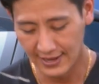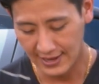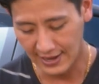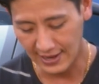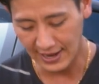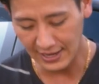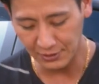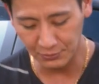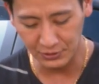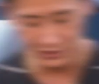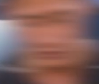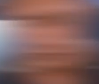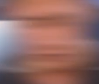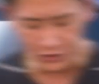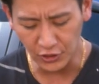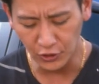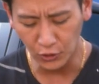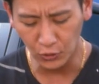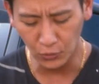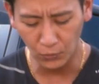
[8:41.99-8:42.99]
Anyways,
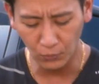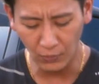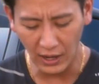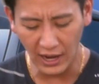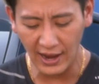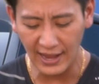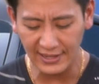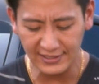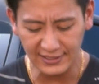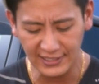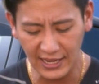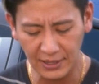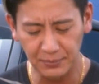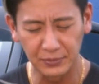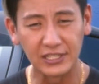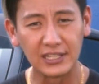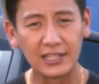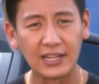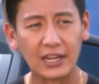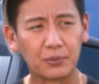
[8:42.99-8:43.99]
so while I had the
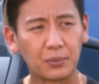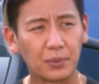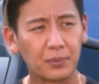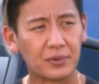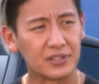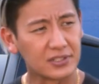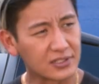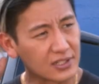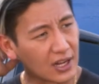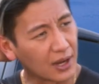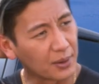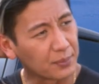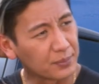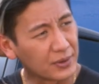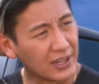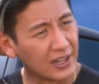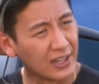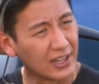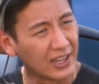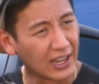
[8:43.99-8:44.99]
Lamborghini, I remember this time,
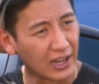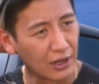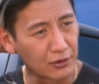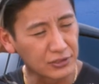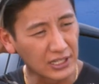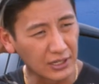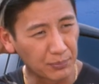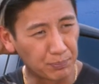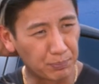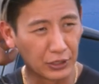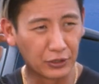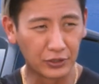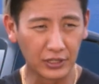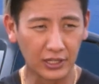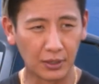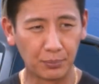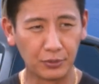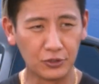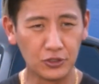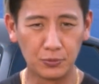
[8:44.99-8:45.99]
I was kind of building
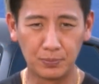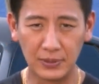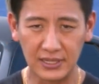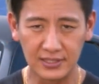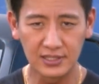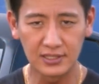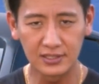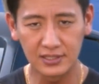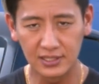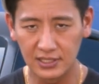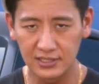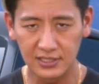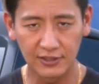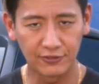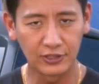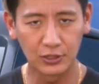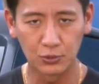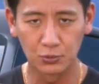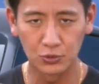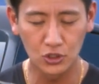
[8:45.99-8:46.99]
a couple new businesses,
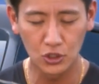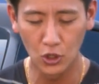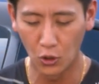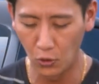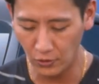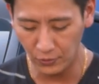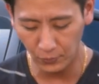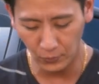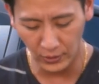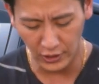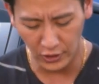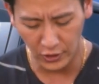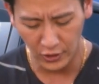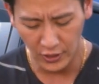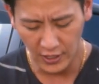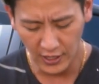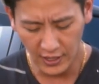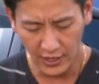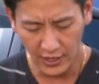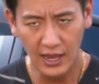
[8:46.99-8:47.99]
everything was going well.
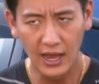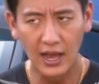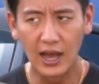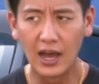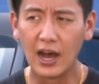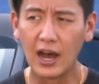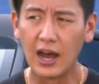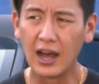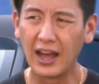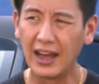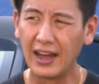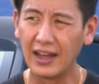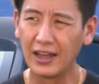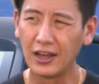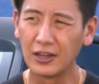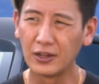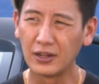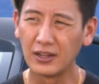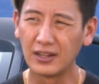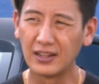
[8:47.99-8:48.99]

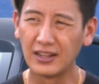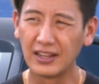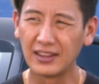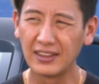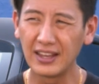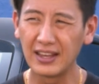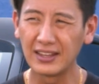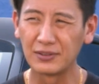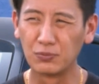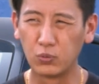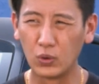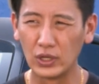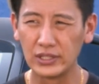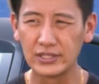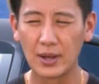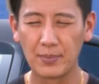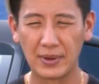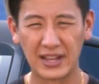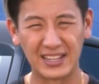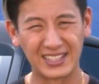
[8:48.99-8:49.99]
I think at one
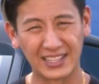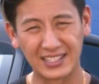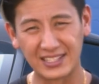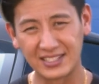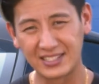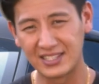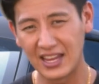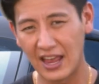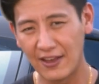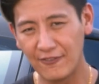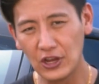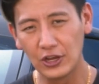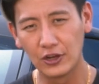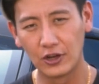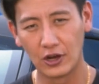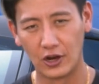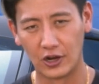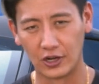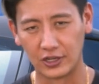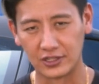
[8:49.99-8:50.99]
time I had like 7
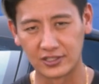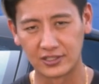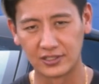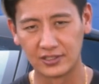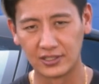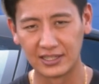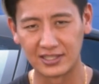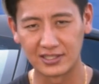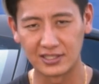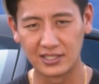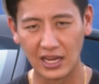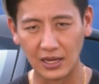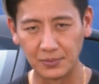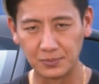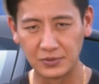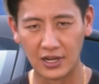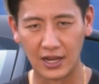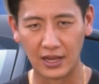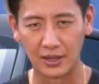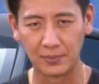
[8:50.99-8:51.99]
cars at the
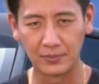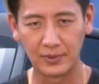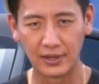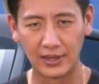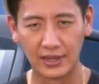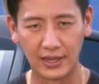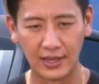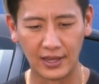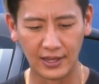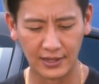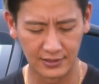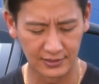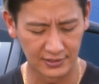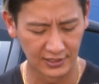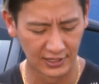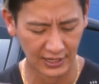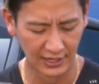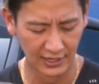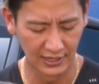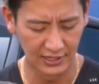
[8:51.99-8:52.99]
same time. And
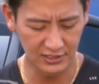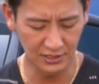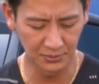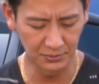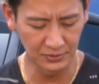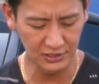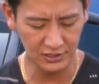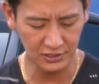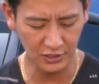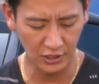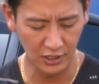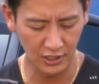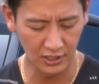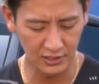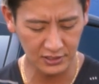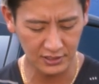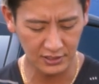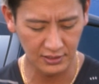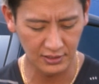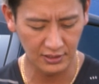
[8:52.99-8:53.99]
some of these
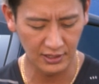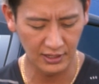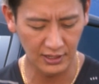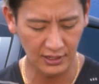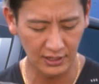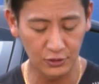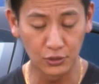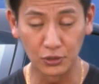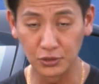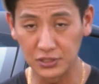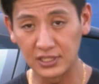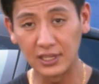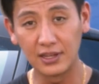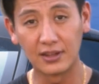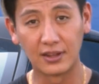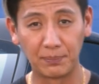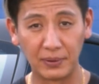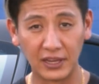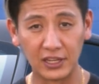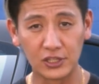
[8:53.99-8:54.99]
cars, you'll see
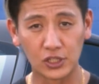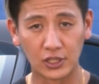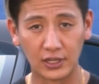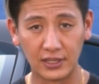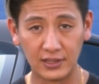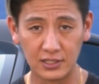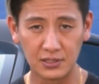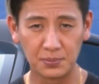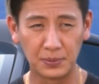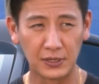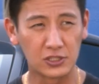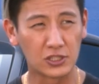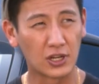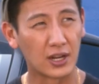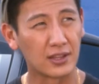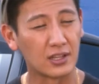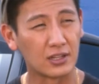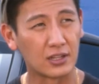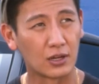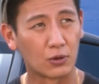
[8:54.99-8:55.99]
in the picture. In this picture,
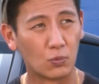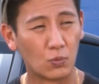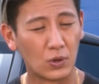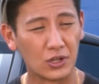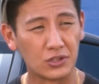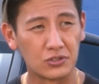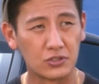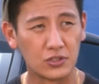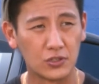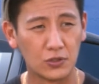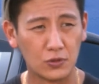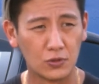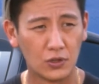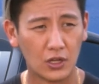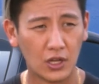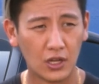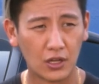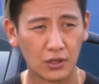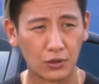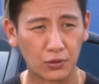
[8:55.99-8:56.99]
I think there are 1, 2,
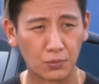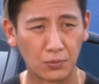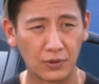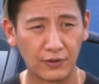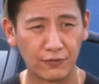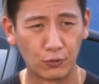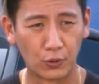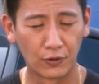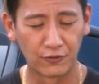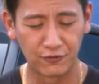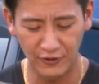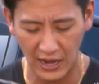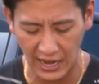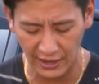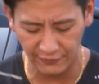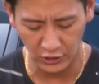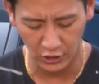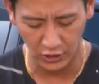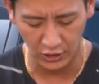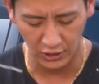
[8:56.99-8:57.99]
3, 4,
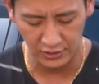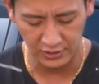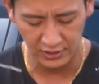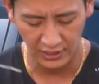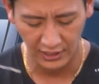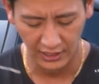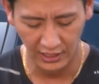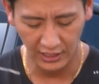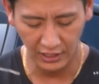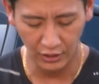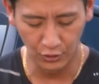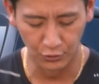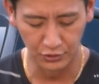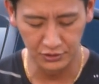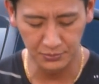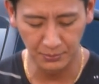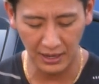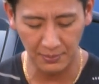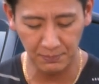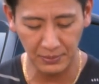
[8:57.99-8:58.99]
5 cars. It
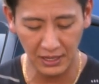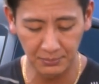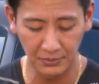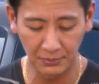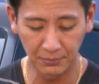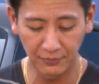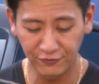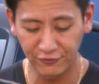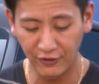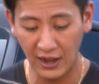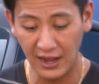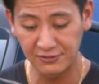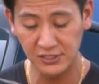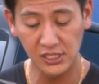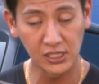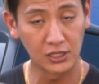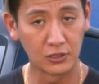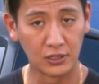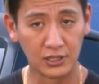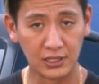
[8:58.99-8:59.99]
was my BMW 5
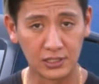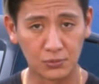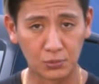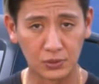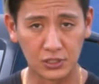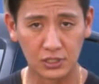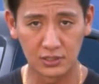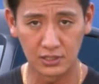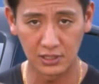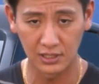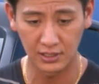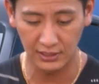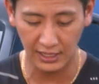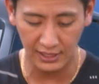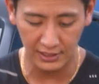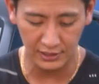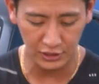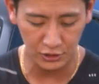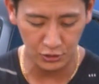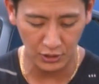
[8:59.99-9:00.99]
Series, which is a
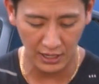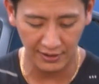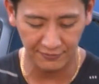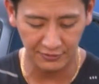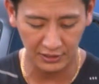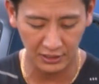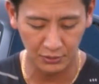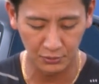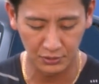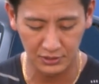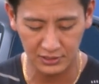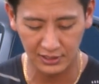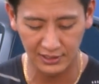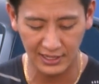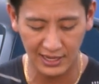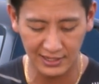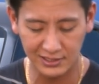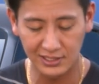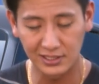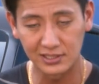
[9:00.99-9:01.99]
daily driver. It was a
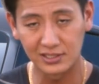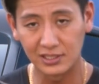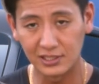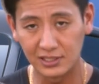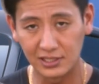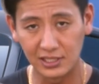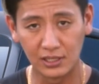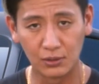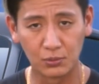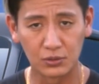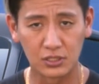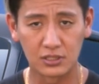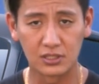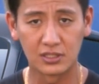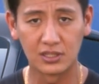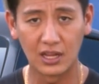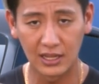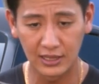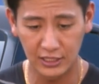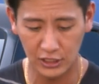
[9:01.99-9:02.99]
Lexus CT, which is
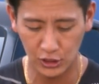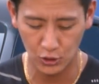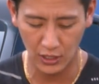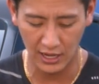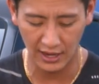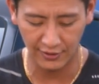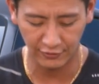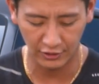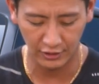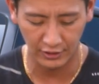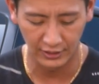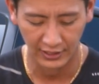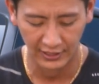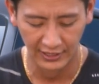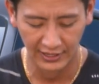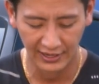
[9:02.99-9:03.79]
a daily driver.